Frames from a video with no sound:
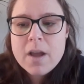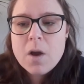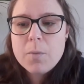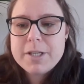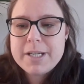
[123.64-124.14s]

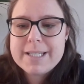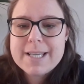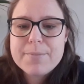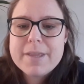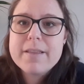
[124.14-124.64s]
which is
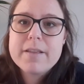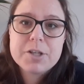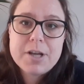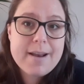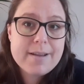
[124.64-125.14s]
something that the
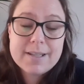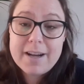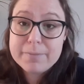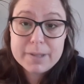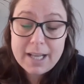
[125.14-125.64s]
Chinese
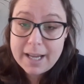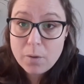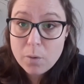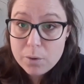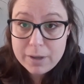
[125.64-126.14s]
government, like
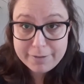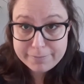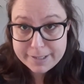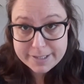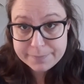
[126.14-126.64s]
all
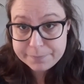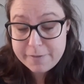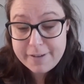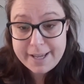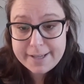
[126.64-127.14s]
governments,
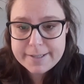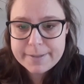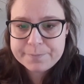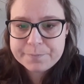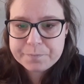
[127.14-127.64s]
fears.
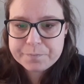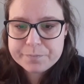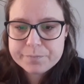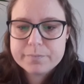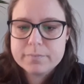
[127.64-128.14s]

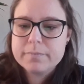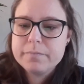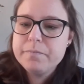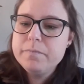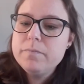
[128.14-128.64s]

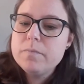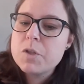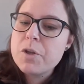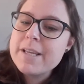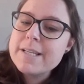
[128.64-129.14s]

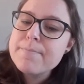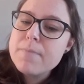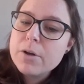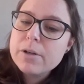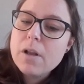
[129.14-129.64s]
So this
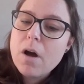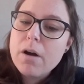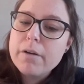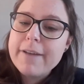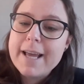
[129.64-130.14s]
model
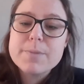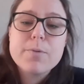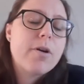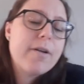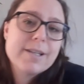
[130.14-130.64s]
of
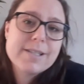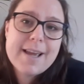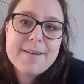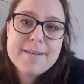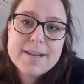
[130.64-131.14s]

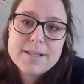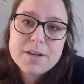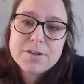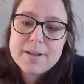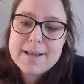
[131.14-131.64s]
export-orientated
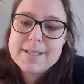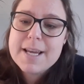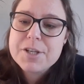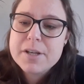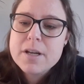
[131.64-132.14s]

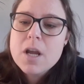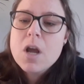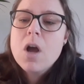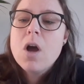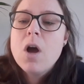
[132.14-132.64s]
industrialization
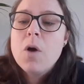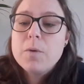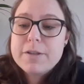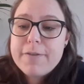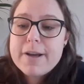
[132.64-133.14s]

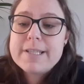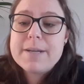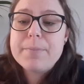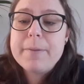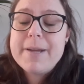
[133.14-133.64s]
was first
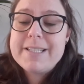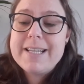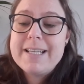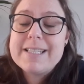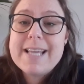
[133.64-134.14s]

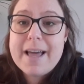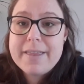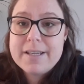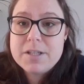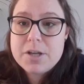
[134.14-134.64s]
implemented in
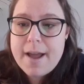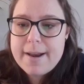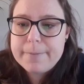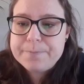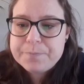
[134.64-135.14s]
Southeast China.